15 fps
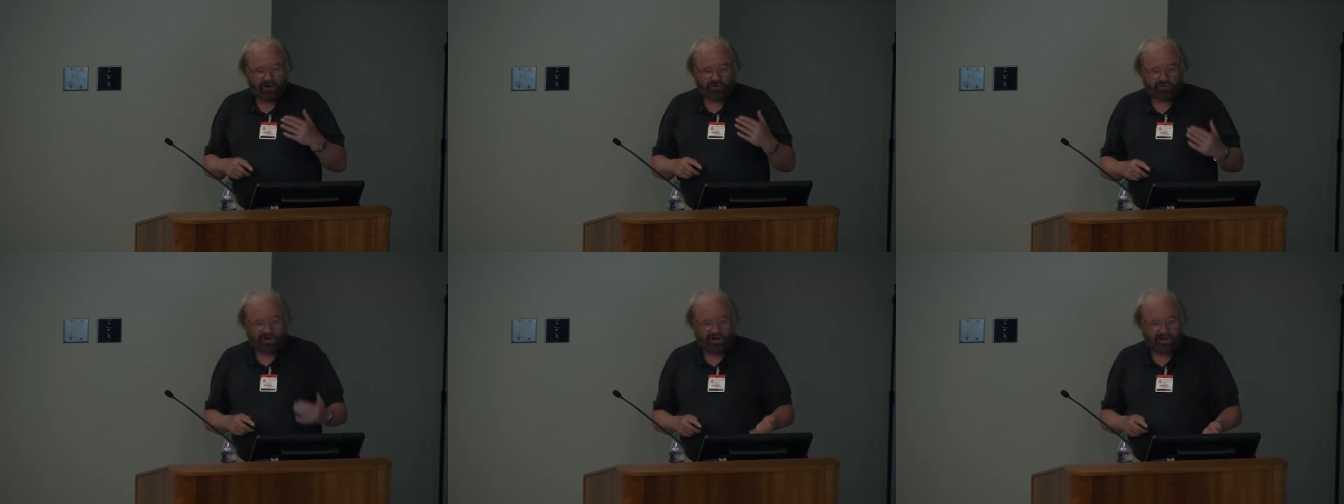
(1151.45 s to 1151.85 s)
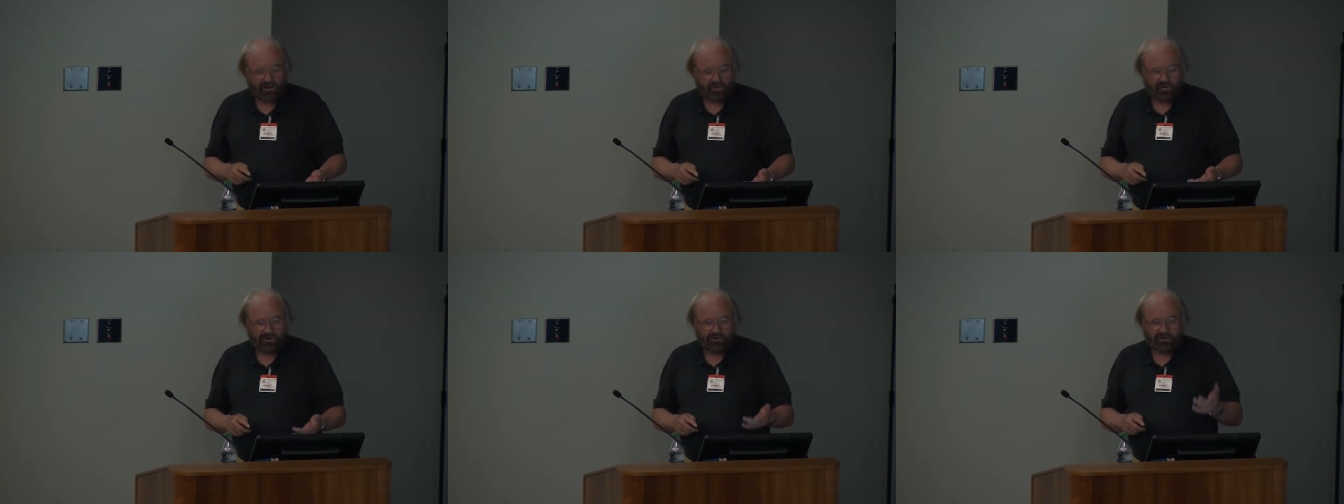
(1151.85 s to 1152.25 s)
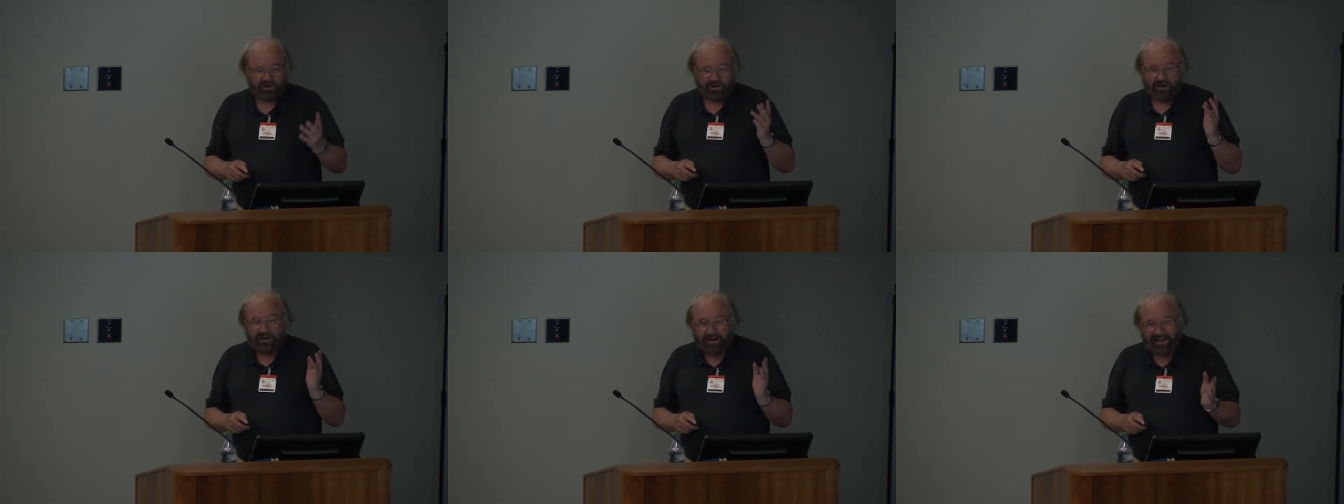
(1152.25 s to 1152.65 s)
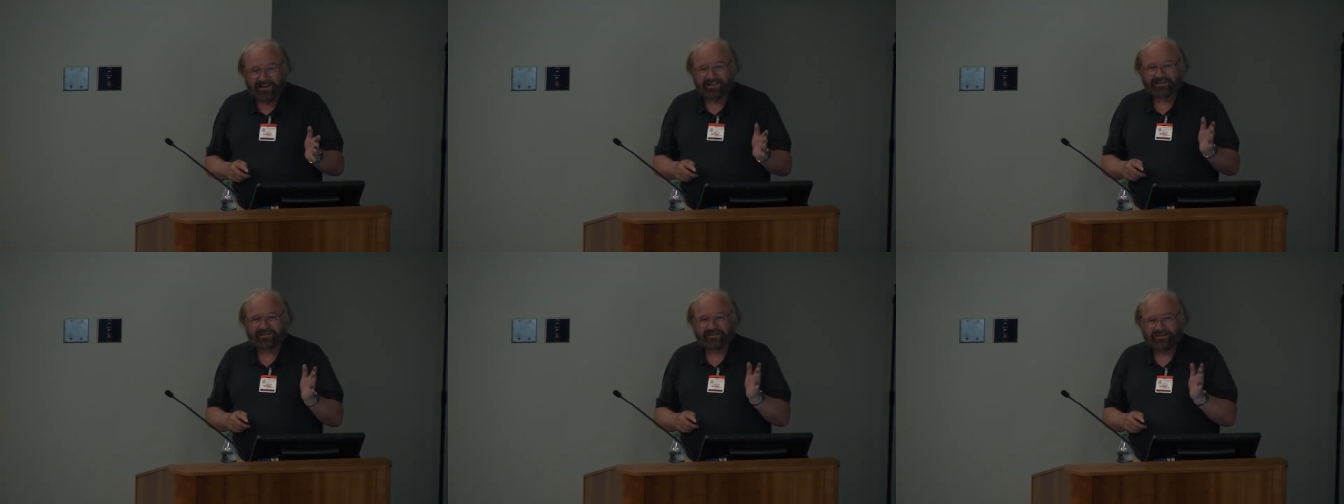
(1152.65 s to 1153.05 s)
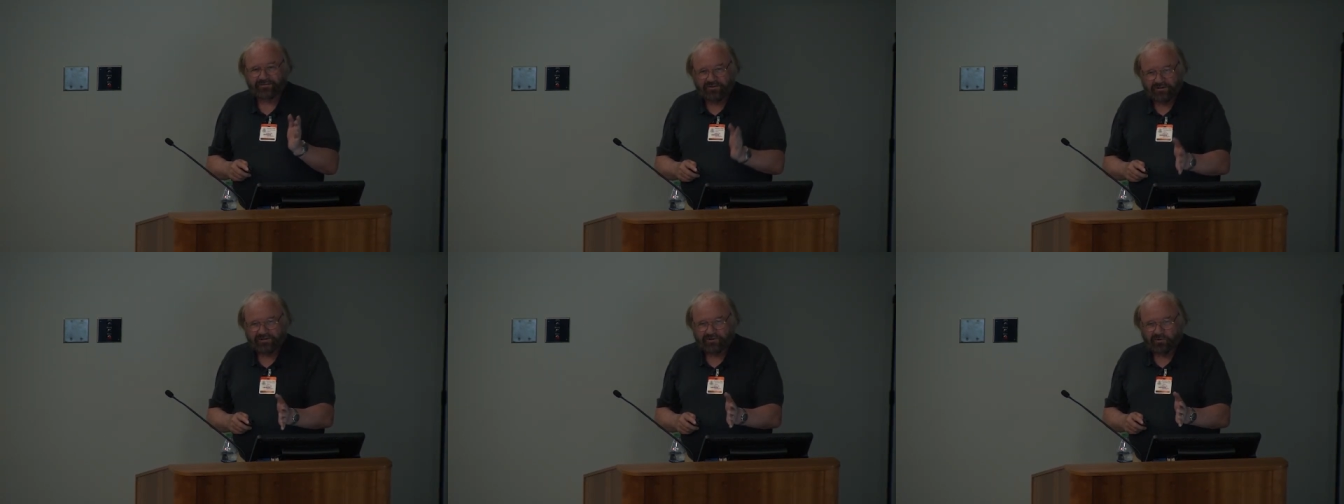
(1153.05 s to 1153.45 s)
Rather, we're doing an analysis
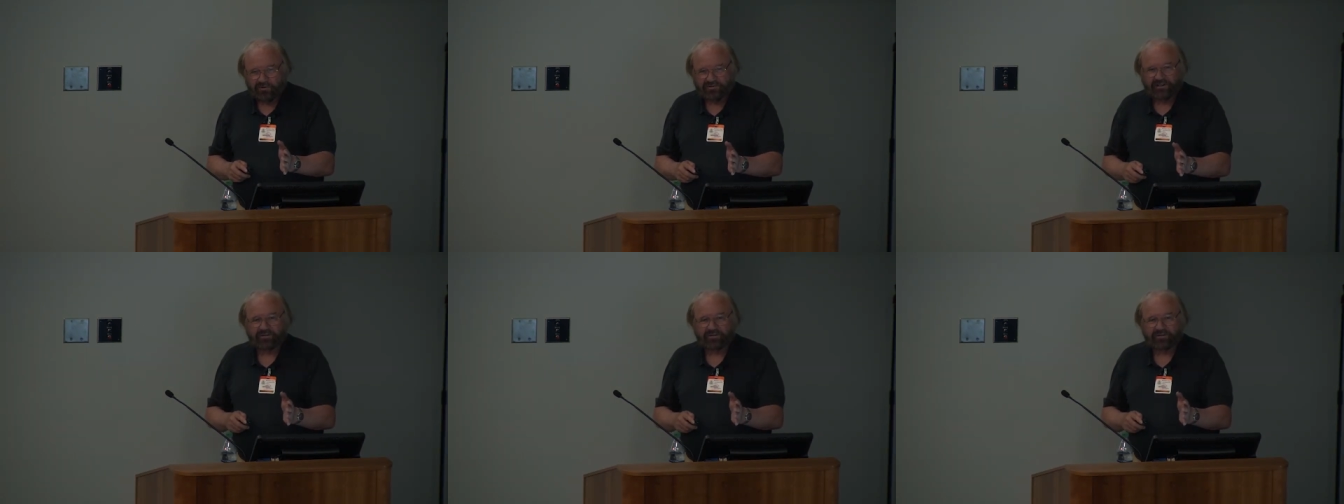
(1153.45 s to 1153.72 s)
of discourse.